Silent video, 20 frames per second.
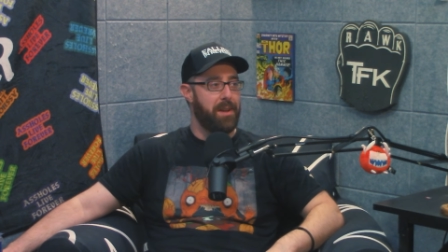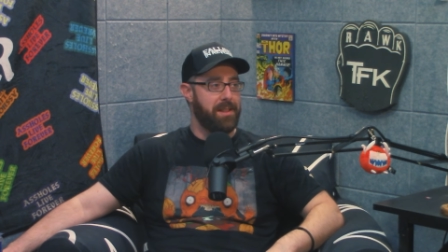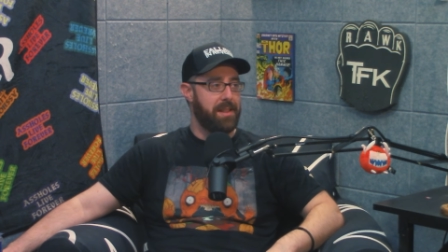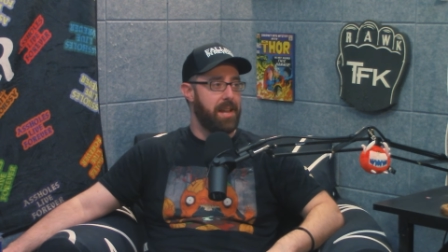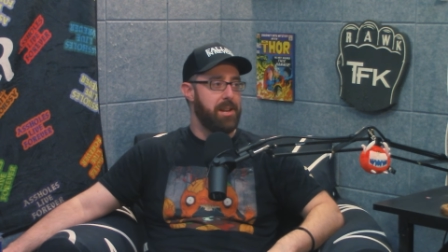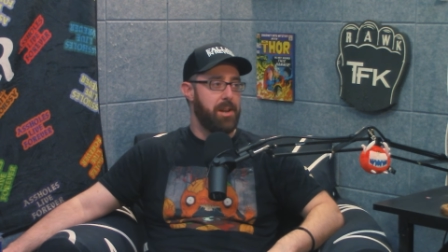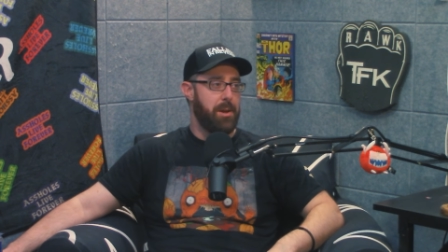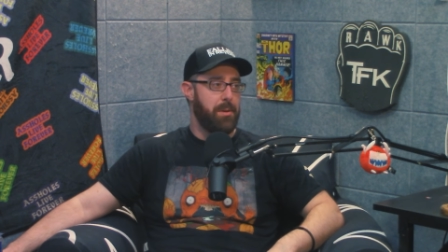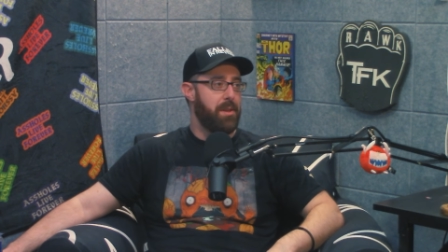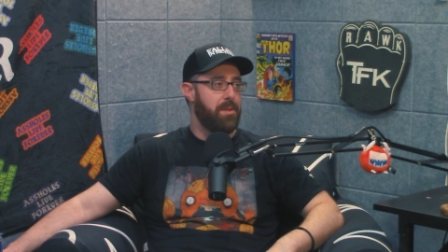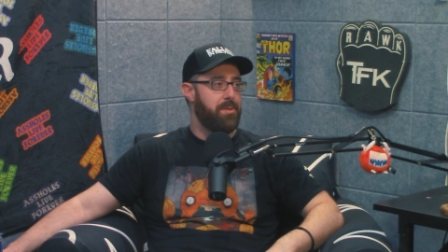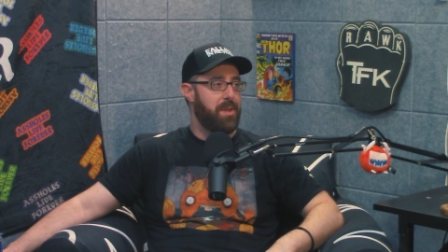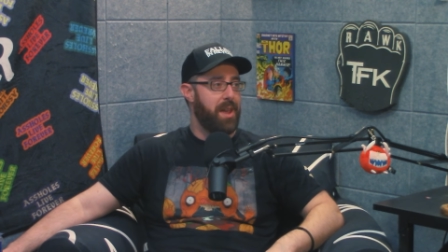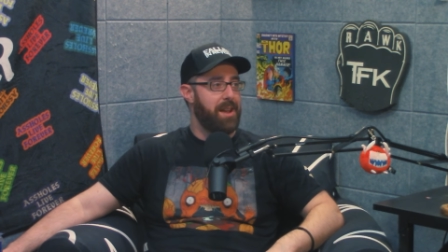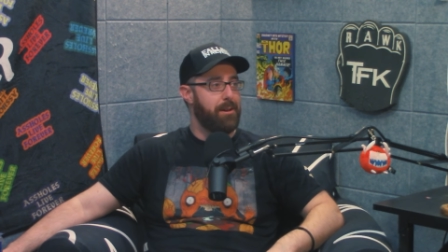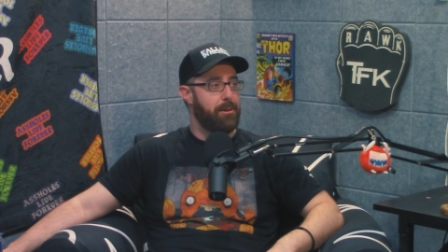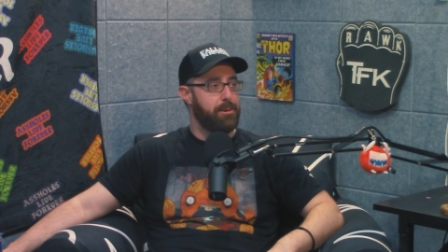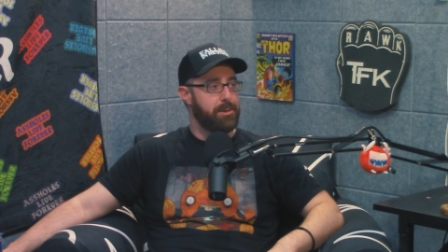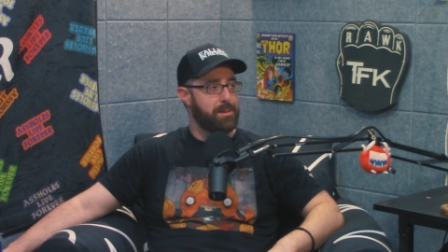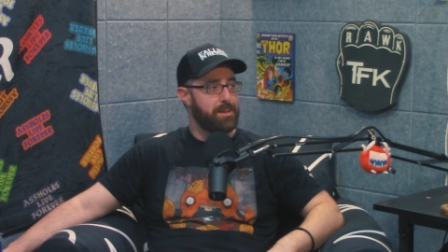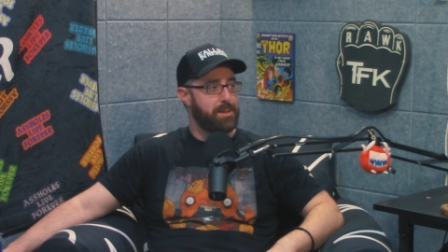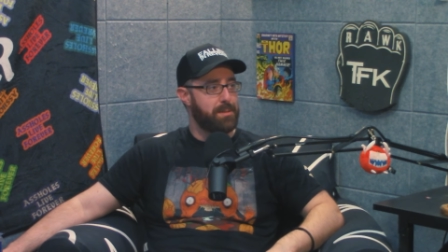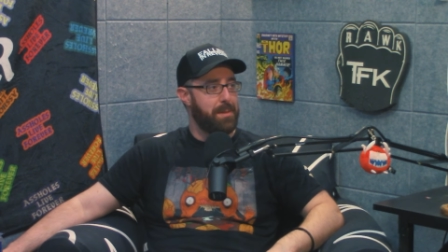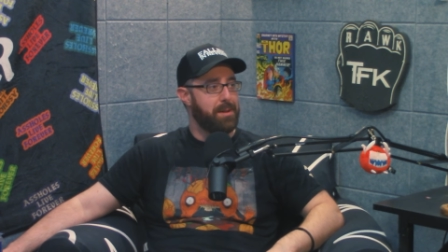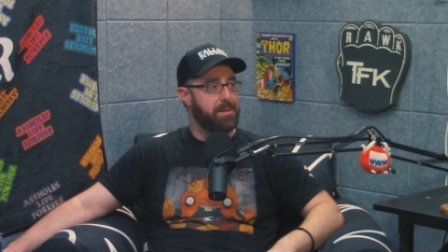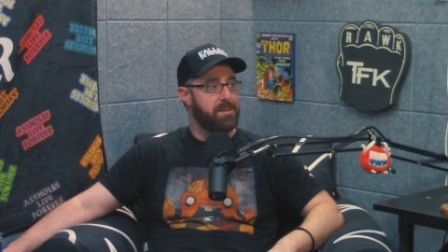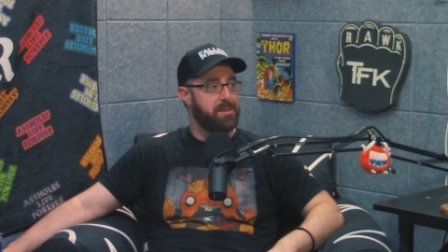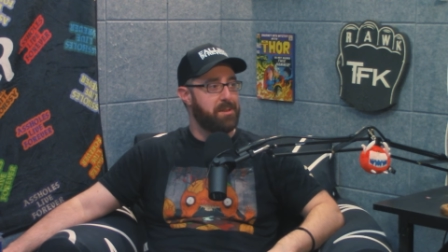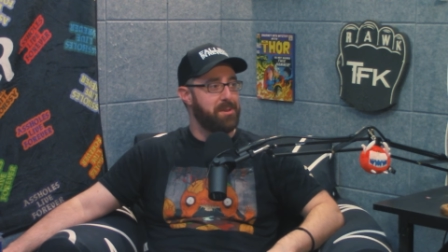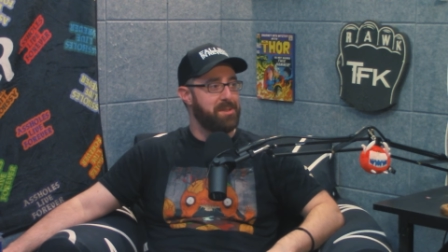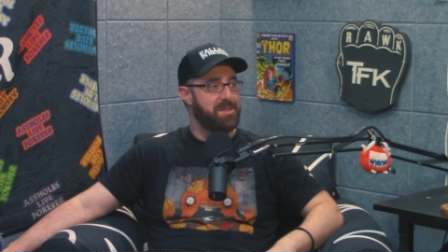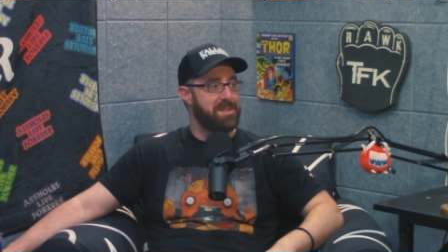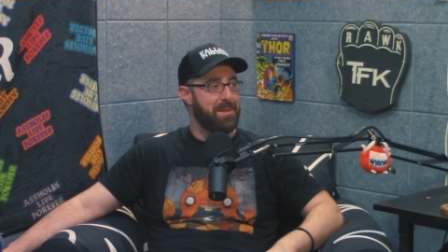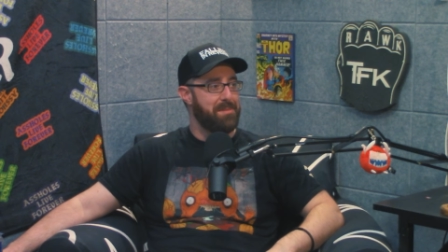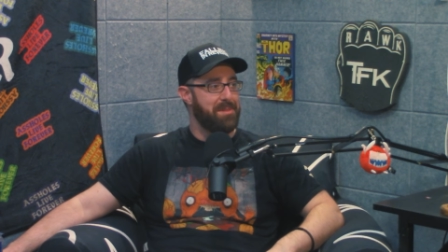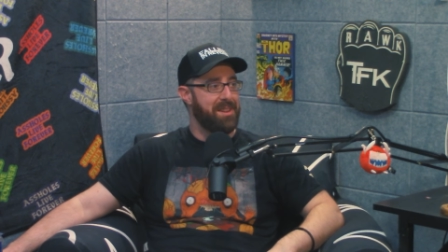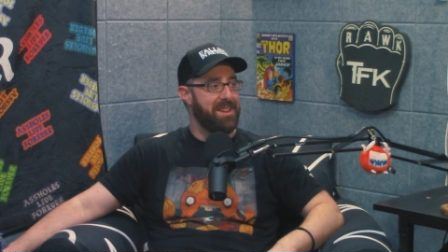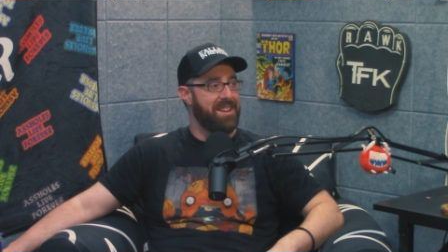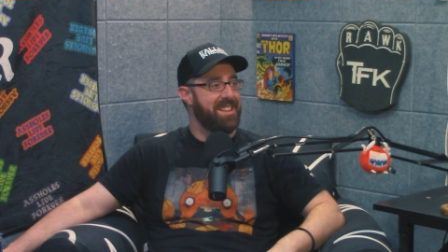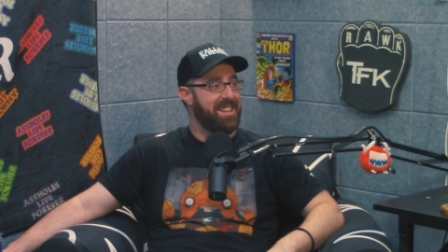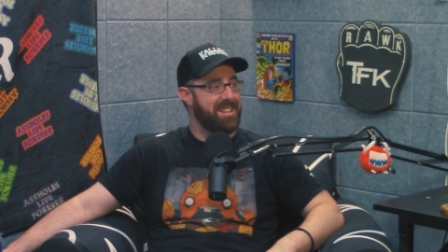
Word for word: Like they knew that Thanos was about to do mm something.